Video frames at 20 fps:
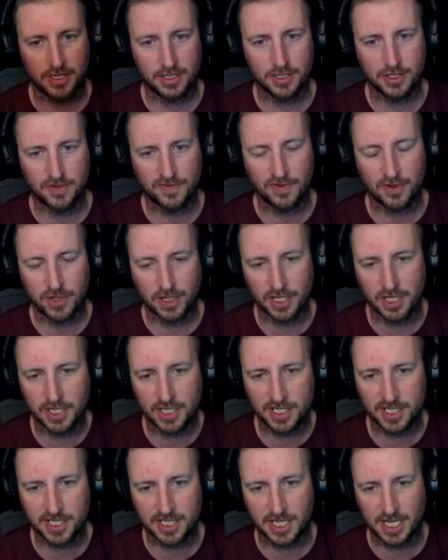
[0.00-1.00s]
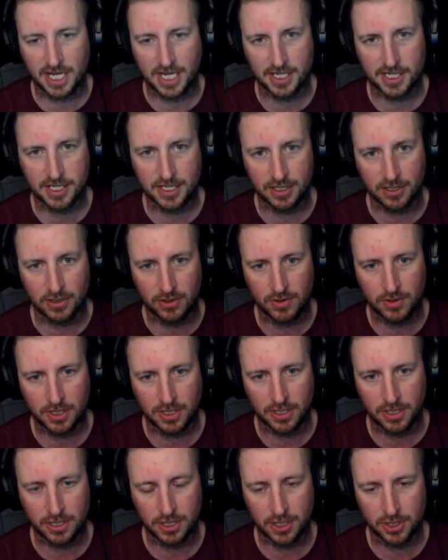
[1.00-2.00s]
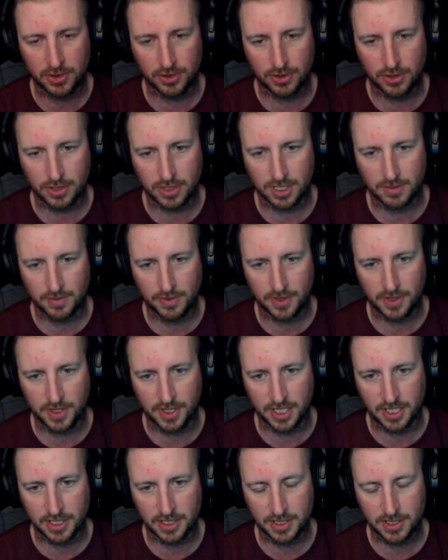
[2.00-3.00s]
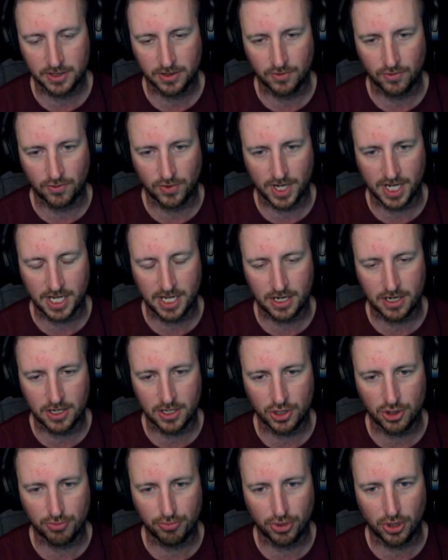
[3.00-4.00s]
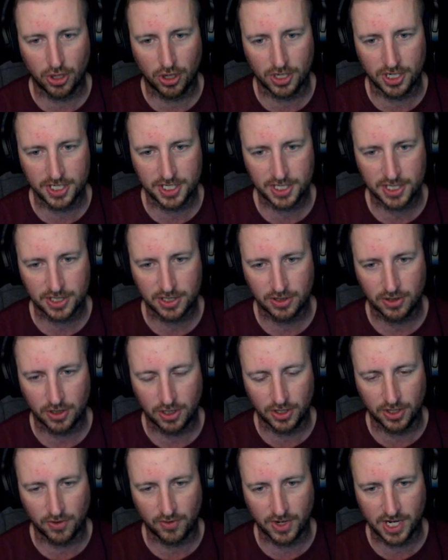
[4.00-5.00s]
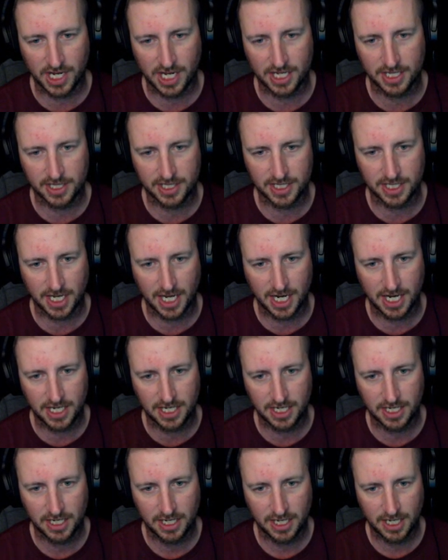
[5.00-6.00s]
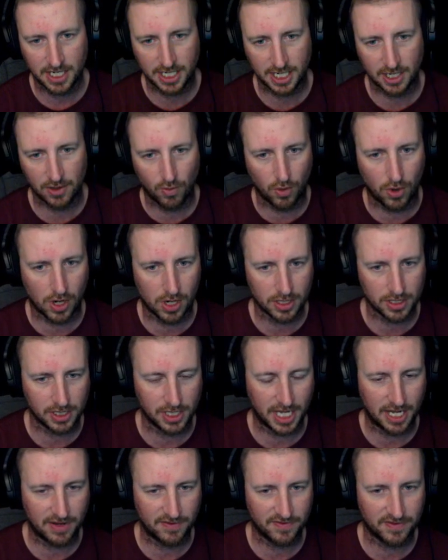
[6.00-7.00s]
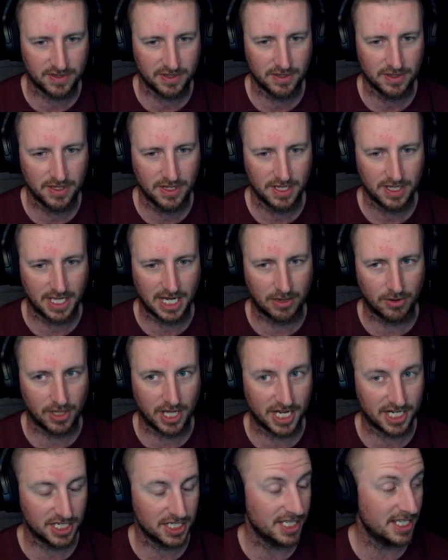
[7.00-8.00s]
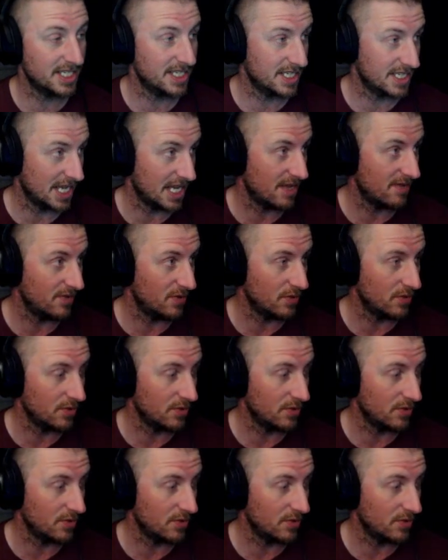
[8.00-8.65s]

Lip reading: so if you're gonna just stand still, I'm gonna show you a couple of things. Right here, you pause on the right hand side and walk left. That will actually save you